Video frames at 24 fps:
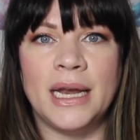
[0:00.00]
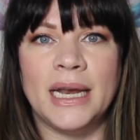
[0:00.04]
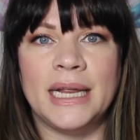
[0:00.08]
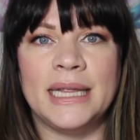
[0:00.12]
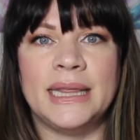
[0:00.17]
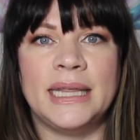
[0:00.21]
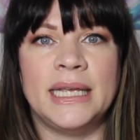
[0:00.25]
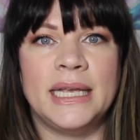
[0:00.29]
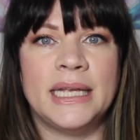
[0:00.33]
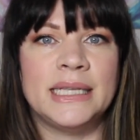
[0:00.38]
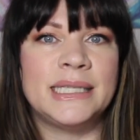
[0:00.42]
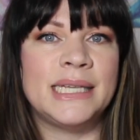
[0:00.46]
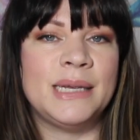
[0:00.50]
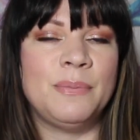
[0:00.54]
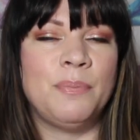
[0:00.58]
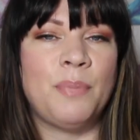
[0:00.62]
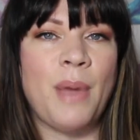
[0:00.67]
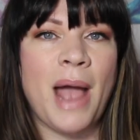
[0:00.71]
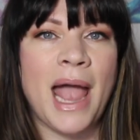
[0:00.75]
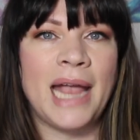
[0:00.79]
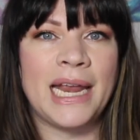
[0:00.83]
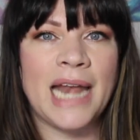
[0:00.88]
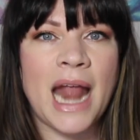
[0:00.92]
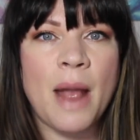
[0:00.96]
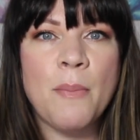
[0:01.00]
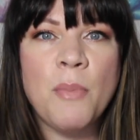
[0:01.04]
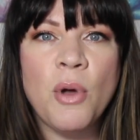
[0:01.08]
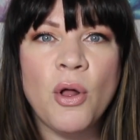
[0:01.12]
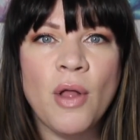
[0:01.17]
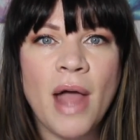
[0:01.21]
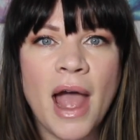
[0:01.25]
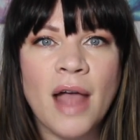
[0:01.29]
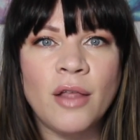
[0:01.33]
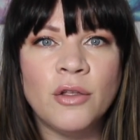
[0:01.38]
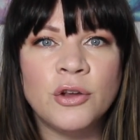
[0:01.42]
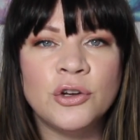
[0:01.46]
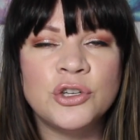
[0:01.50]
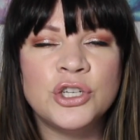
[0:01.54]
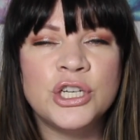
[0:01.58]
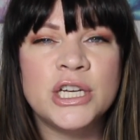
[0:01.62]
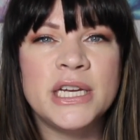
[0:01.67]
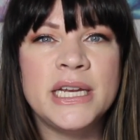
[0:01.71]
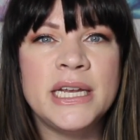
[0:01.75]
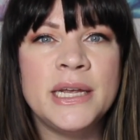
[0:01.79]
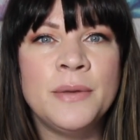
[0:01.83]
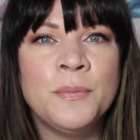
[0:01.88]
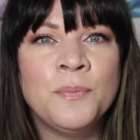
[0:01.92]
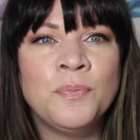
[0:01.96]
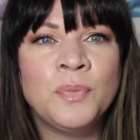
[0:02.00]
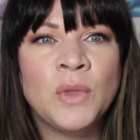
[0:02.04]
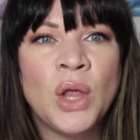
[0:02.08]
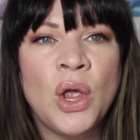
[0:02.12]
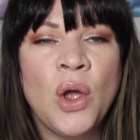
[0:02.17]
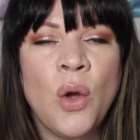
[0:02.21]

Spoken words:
and I think it's a pineapple allergy.